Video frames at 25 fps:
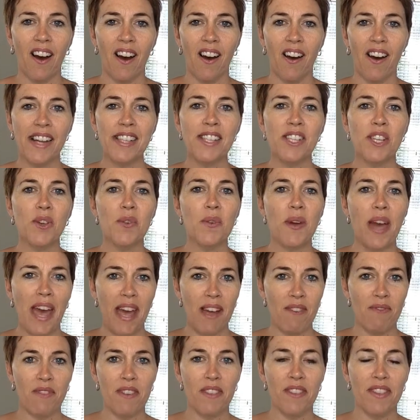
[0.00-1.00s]
I do
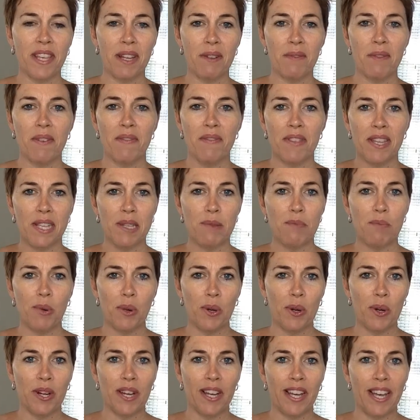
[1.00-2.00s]
everything with this
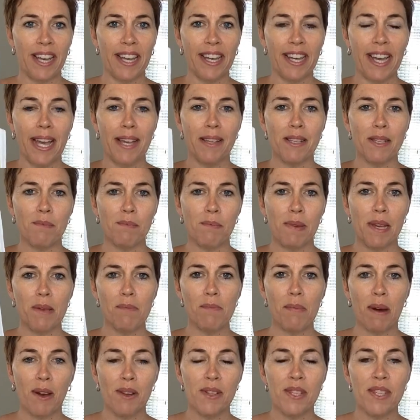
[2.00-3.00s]
book. It keeps me
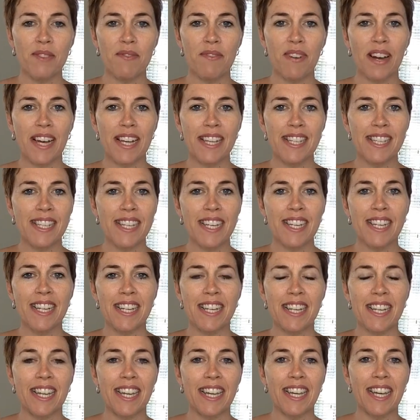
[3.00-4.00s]

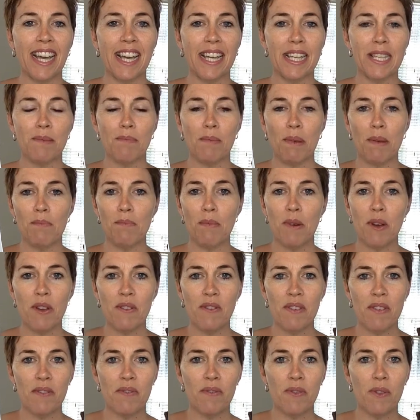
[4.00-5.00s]
motivated, it keeps me
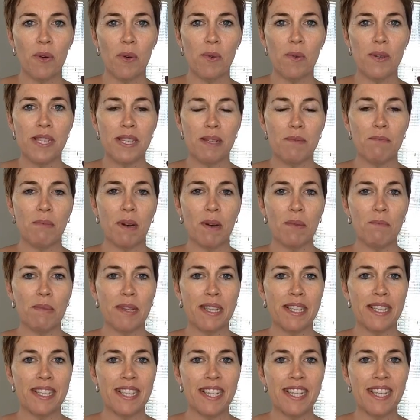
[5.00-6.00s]
moving forward in my
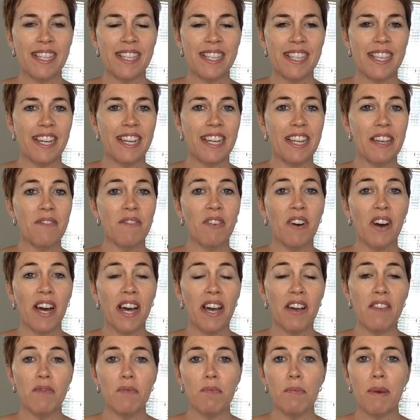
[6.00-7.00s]
business, and if I
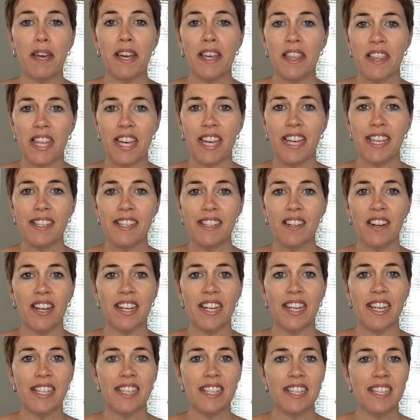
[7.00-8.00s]
have big things that I
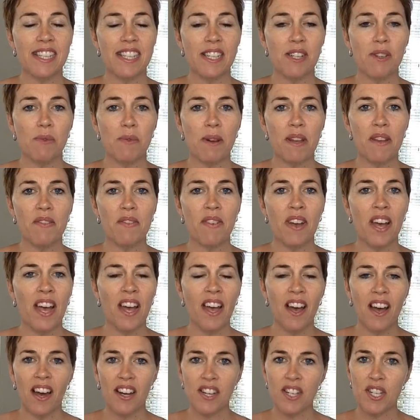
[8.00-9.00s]
need to deal with,
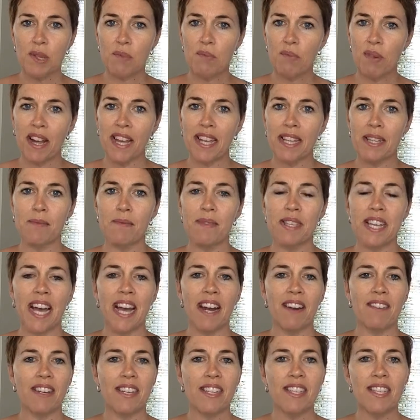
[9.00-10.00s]
I just break them
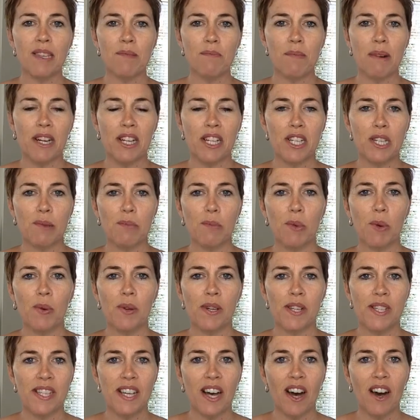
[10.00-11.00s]
down into much
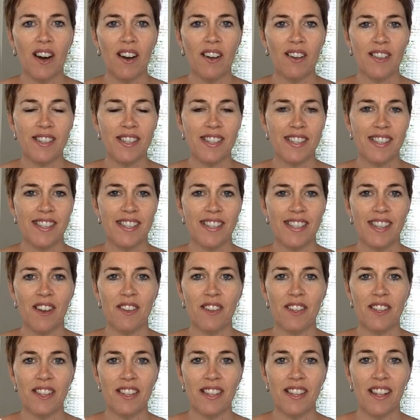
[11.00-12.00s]
smaller tasks so
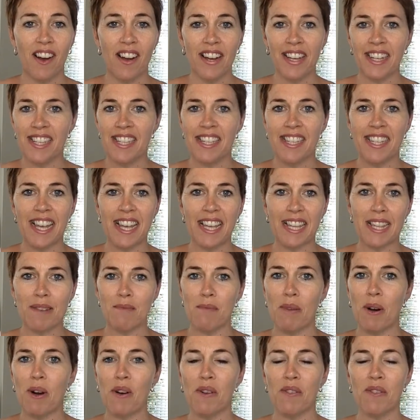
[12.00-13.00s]
that I can tick
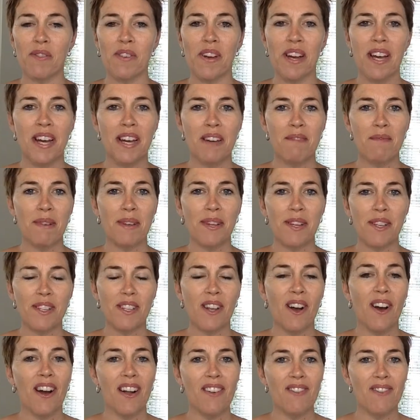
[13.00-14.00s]
them off, because
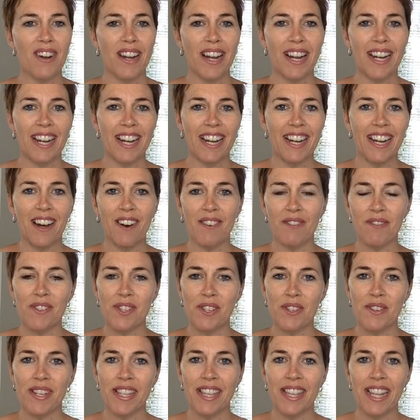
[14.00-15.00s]
I really love
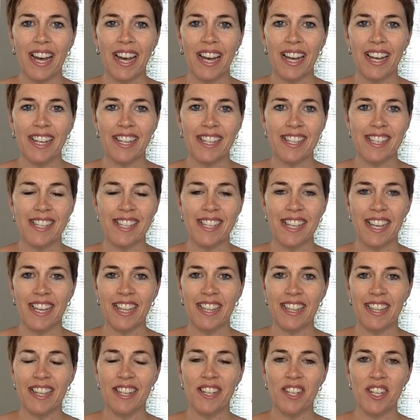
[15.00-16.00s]
doing that and
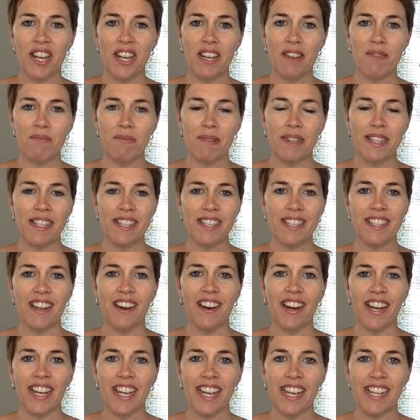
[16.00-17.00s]
seeing the achievements that
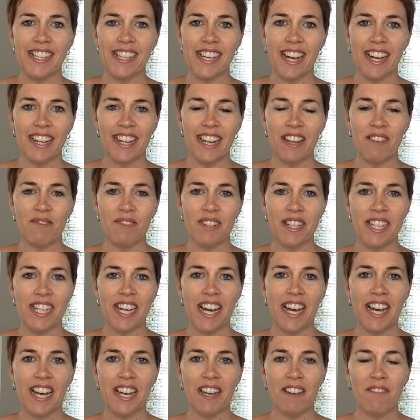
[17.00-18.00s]
I get done every
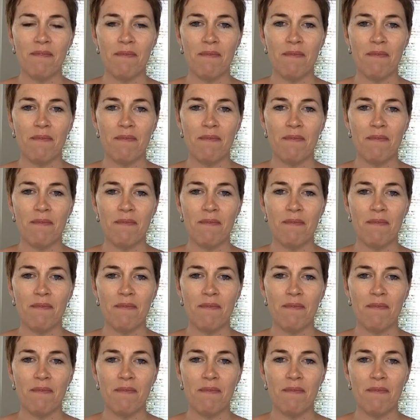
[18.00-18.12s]
day.